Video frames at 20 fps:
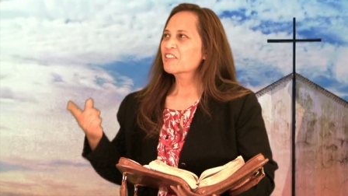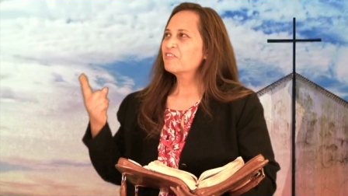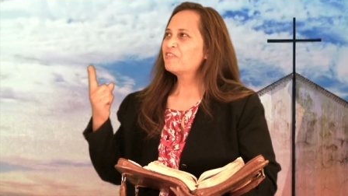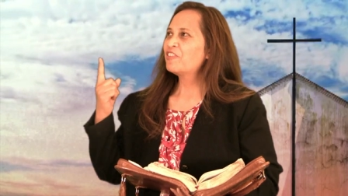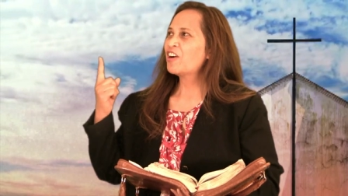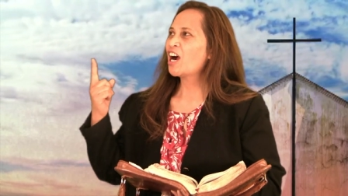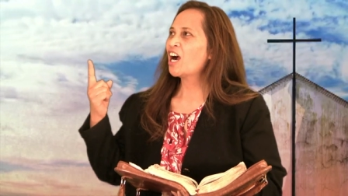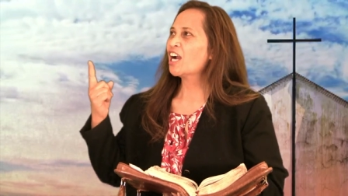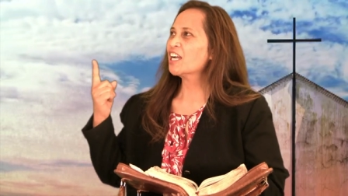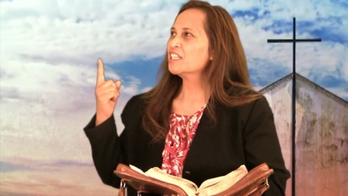
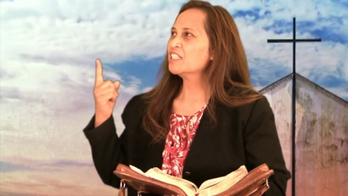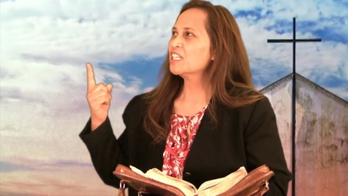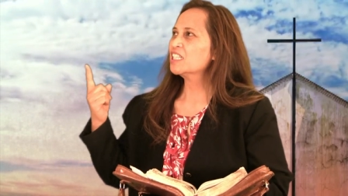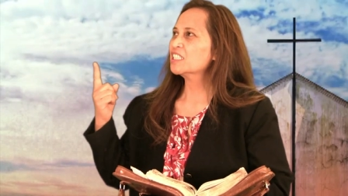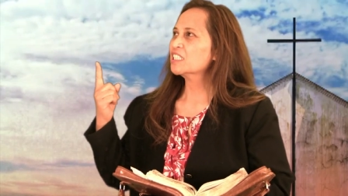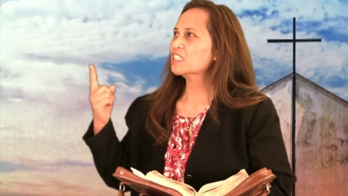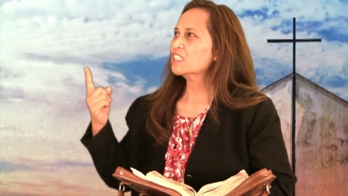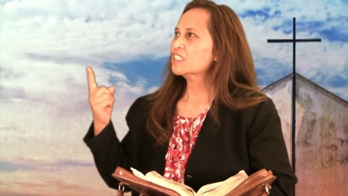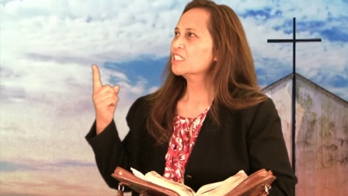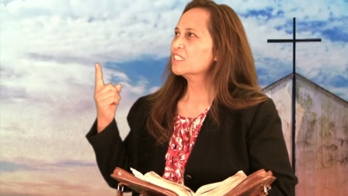
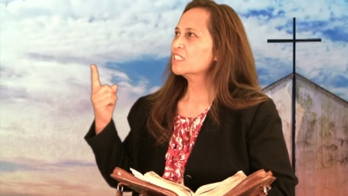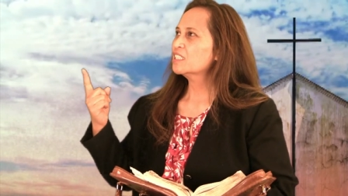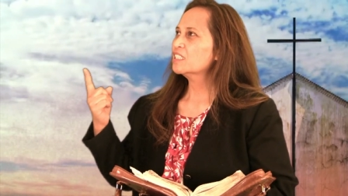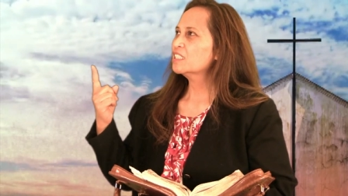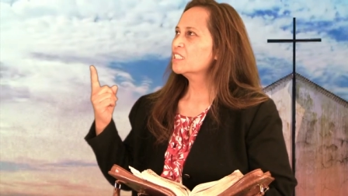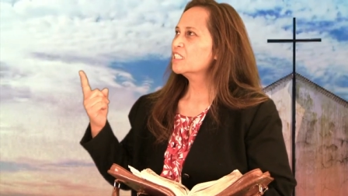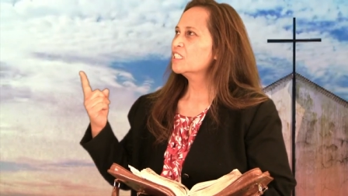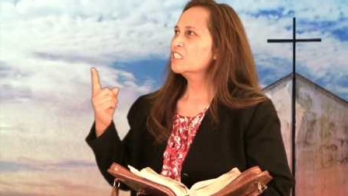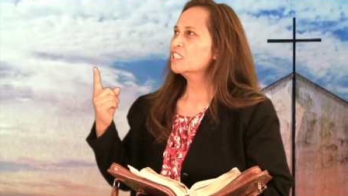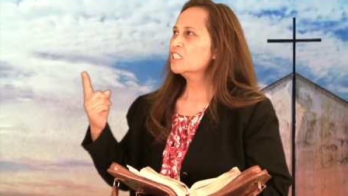finally
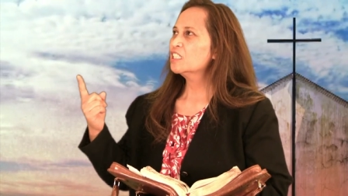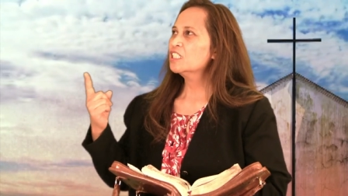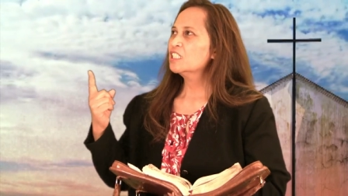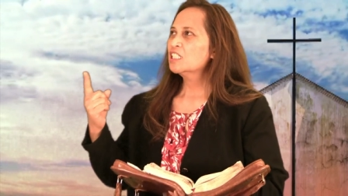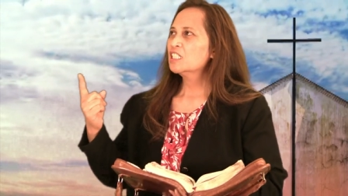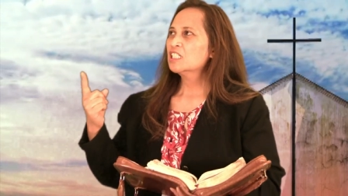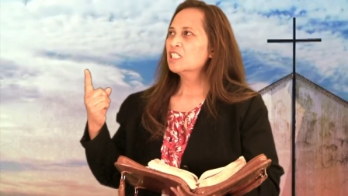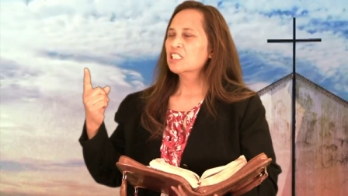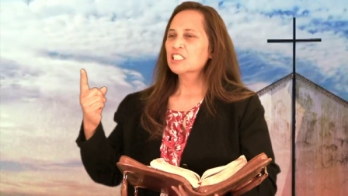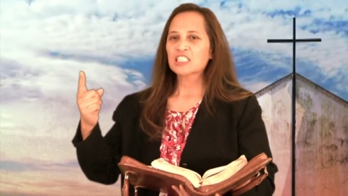
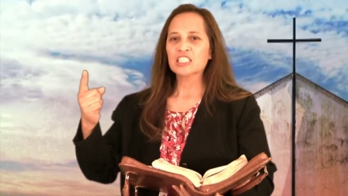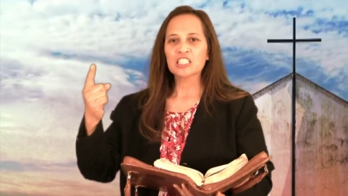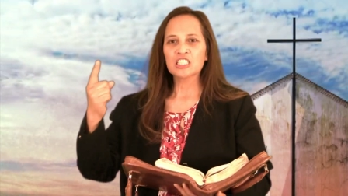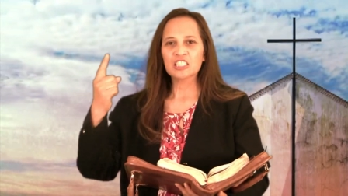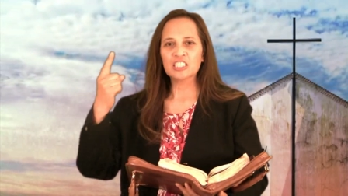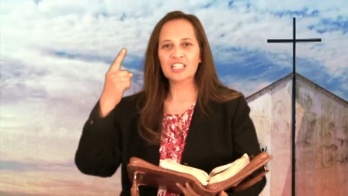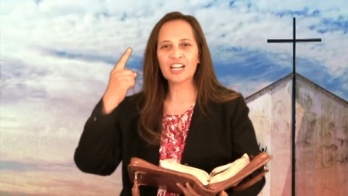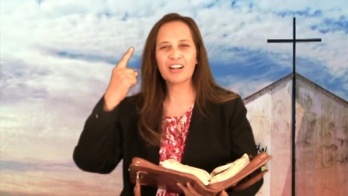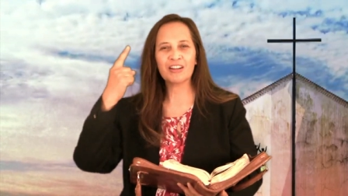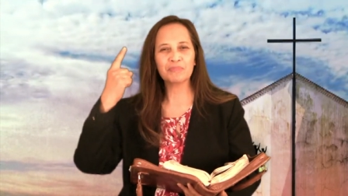
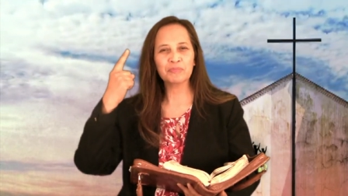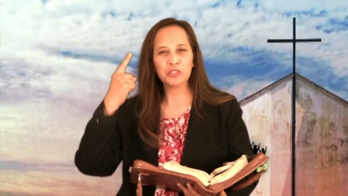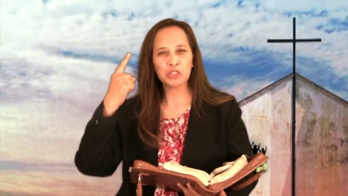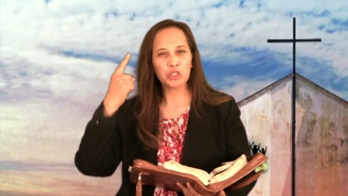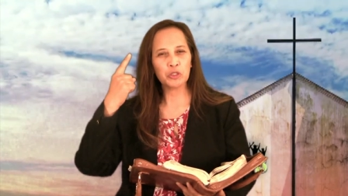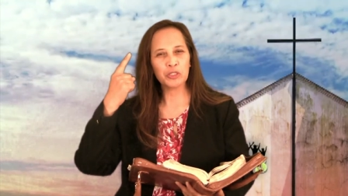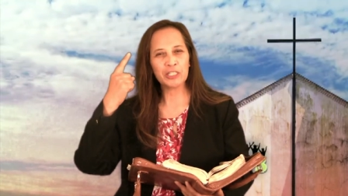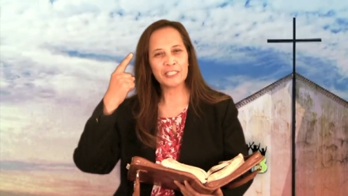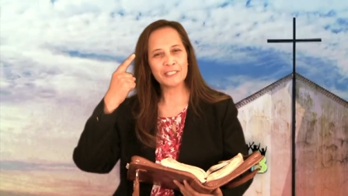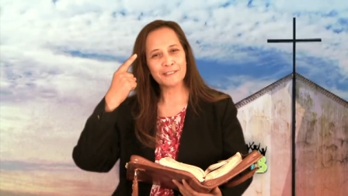come
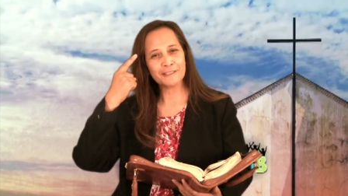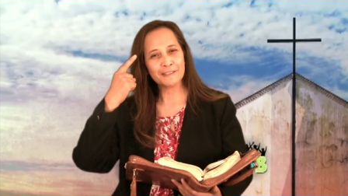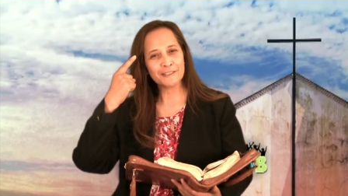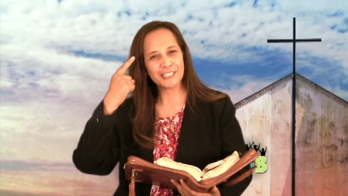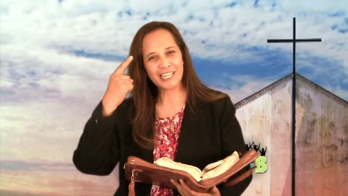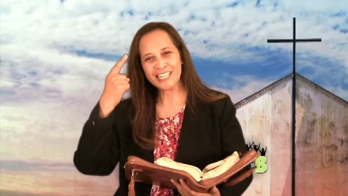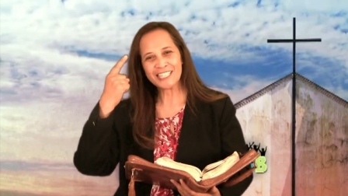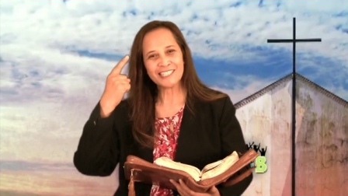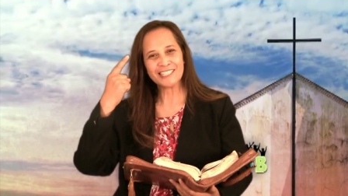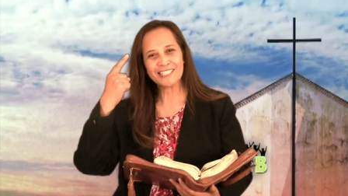to his
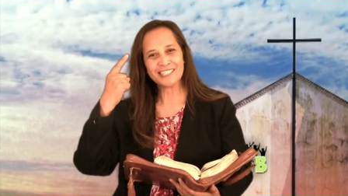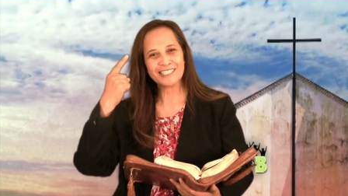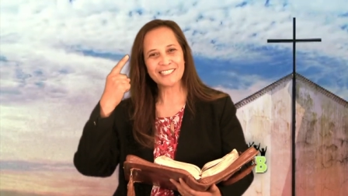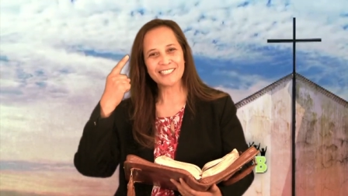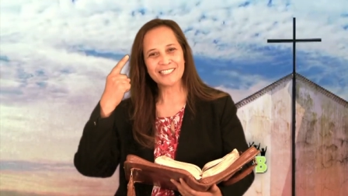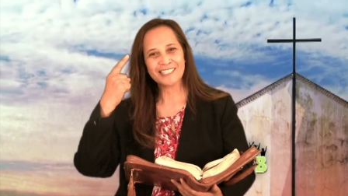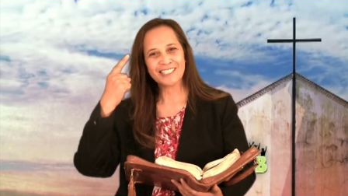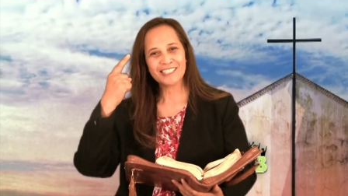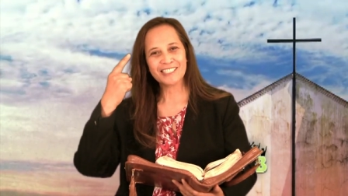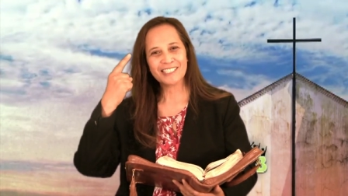sense.